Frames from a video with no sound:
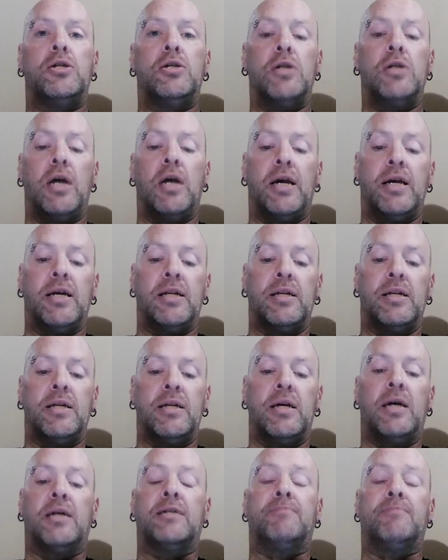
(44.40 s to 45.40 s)
And
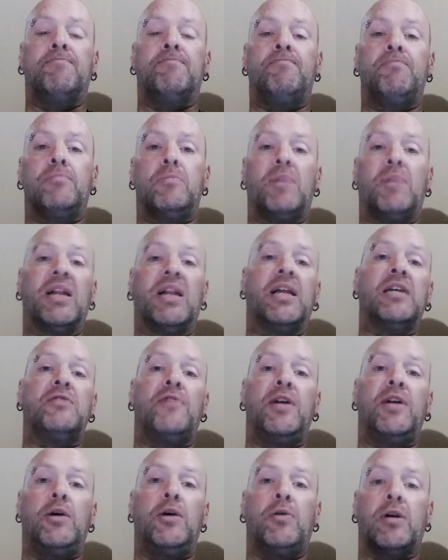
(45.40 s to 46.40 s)
my last
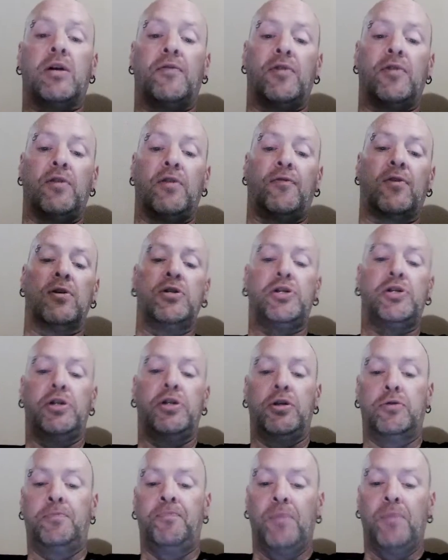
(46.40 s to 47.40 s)
video, I covered the first 2.
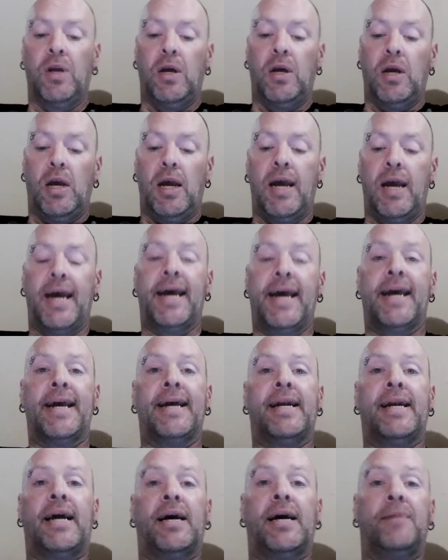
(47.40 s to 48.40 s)

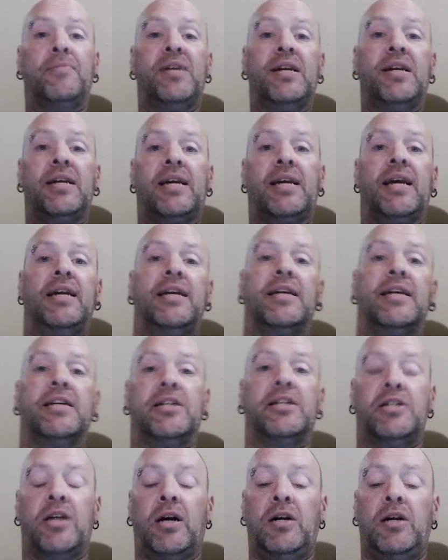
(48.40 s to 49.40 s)
And I'm dedicating an
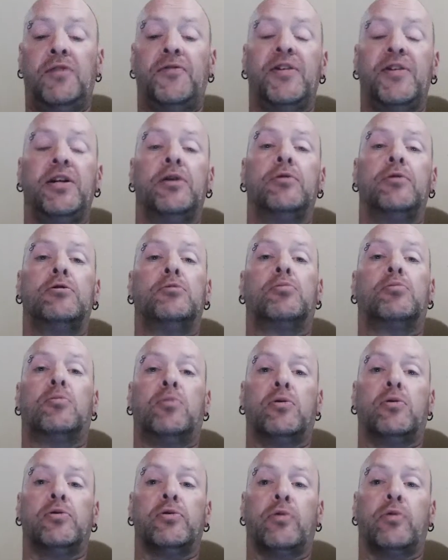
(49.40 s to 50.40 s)
entire video to
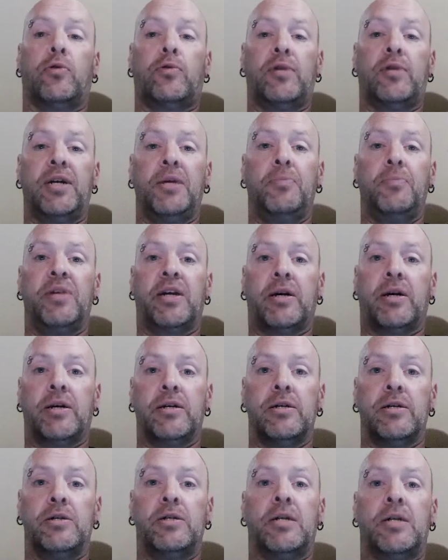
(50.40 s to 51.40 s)
Proposal 3
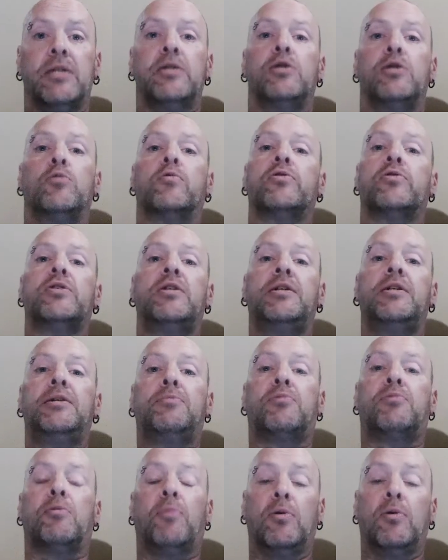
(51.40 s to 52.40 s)
because, as you will see,
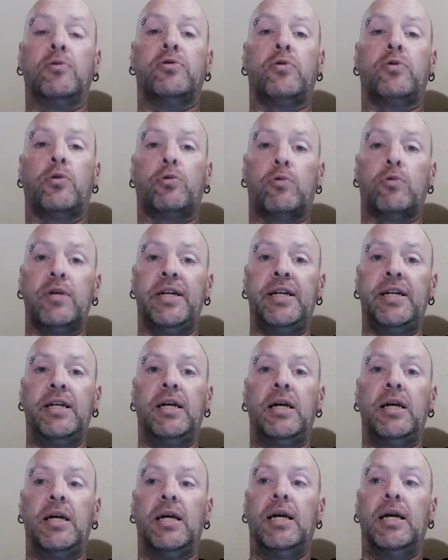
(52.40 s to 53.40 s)
Proposal 3,
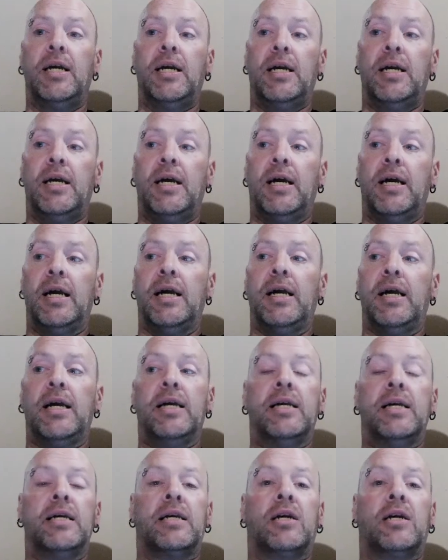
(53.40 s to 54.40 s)

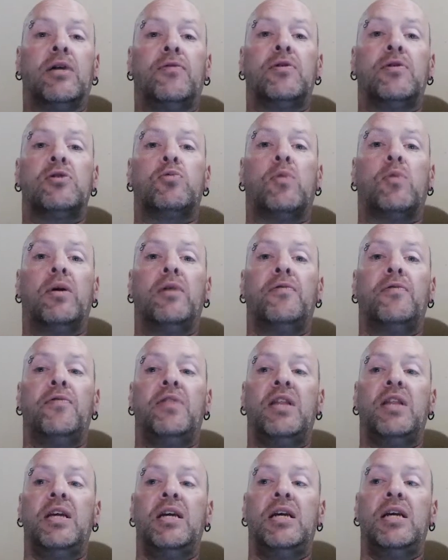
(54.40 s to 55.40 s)
it covers one of
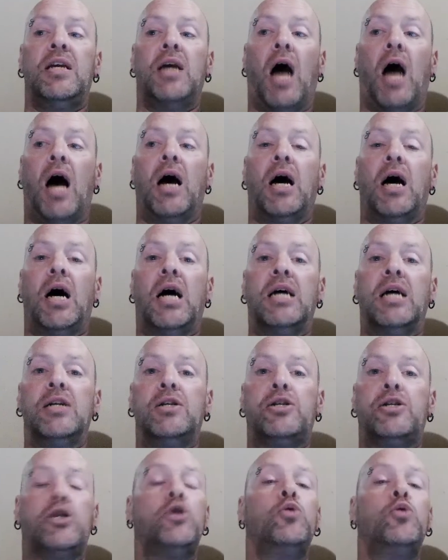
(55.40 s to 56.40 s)
the
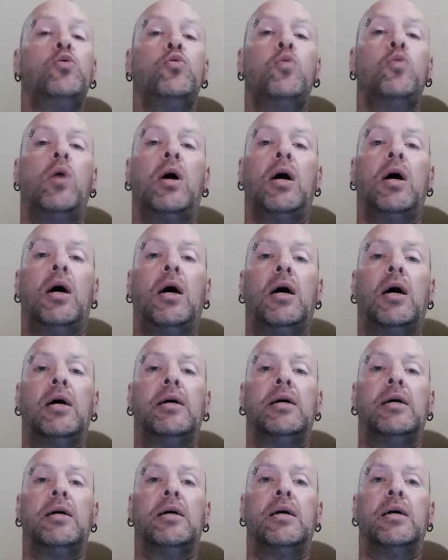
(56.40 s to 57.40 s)
2
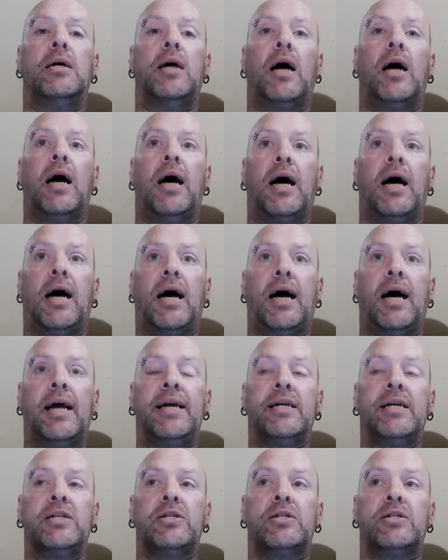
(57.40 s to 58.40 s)

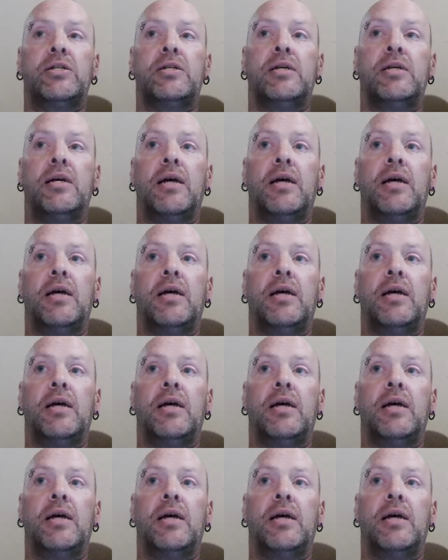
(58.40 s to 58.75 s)
highest,